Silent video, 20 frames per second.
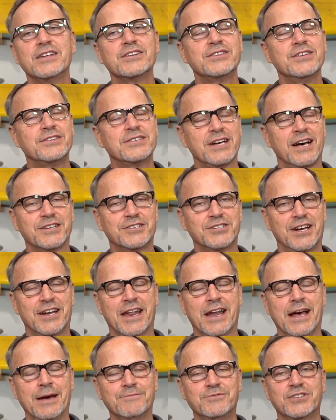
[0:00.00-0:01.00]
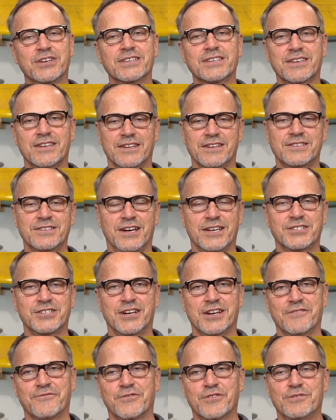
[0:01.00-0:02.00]
to touch on it. I'm just going to touch
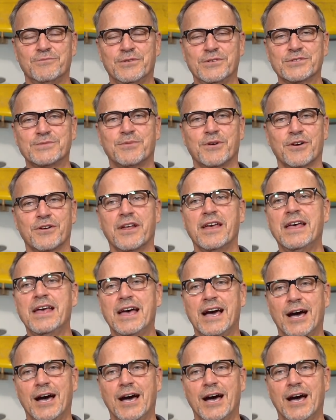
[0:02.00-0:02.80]
on it for the most part.